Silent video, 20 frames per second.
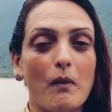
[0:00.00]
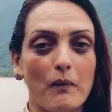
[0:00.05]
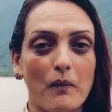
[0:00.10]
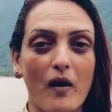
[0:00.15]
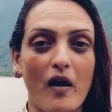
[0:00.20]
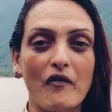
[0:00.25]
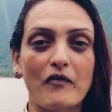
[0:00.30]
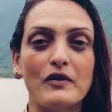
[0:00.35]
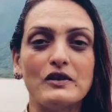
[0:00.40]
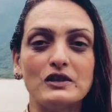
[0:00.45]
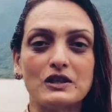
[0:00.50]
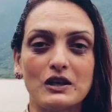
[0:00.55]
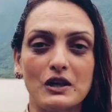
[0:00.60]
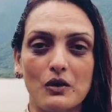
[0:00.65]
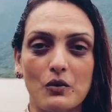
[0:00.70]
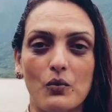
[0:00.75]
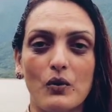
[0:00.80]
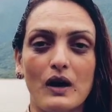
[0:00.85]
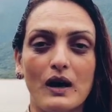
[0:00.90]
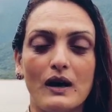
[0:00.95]

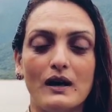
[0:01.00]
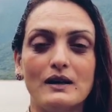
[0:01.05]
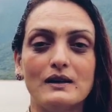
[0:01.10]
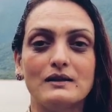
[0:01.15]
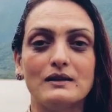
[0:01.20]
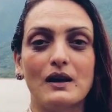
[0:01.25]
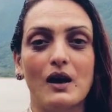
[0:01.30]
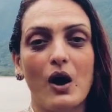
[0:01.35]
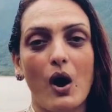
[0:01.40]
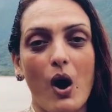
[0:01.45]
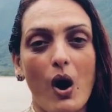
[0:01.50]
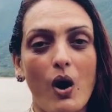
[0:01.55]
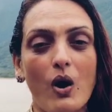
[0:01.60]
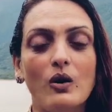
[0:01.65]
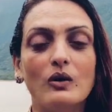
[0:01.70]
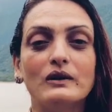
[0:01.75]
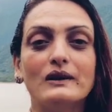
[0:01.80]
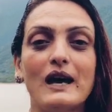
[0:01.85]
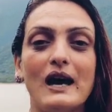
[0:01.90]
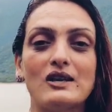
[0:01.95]
prophetic word,
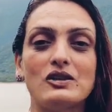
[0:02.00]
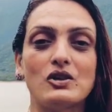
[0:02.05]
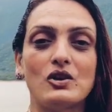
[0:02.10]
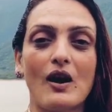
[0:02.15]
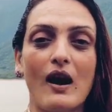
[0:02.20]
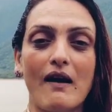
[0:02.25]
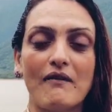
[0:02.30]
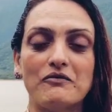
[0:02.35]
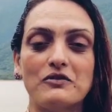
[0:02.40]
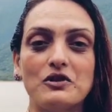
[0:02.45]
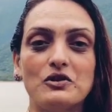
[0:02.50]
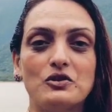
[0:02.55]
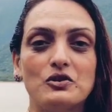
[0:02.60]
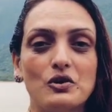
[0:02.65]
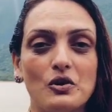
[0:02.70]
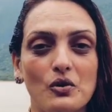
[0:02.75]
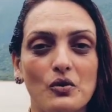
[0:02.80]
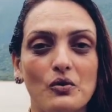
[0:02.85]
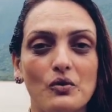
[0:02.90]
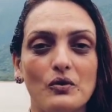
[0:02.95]
all that you have to
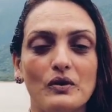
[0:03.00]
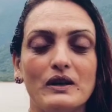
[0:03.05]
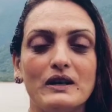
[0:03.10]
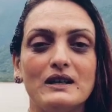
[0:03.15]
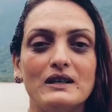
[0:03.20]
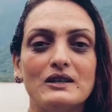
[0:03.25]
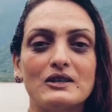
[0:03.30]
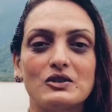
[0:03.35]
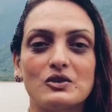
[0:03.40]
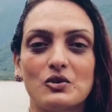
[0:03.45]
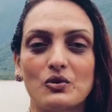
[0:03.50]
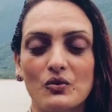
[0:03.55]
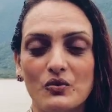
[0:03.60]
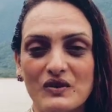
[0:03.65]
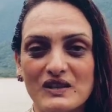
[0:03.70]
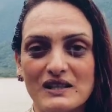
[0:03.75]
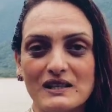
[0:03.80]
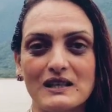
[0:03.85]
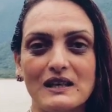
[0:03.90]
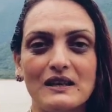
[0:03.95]
do is to
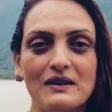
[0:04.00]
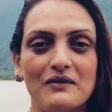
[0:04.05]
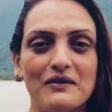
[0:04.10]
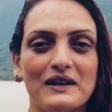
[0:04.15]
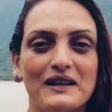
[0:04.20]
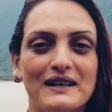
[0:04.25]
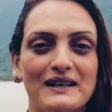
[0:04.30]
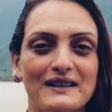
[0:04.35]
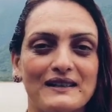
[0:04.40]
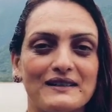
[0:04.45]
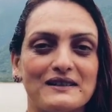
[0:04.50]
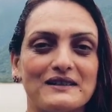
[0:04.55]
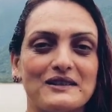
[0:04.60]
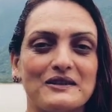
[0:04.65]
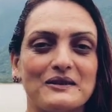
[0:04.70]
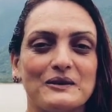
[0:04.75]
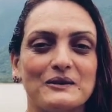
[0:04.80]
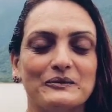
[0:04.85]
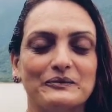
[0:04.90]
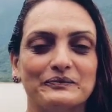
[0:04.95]
receive it.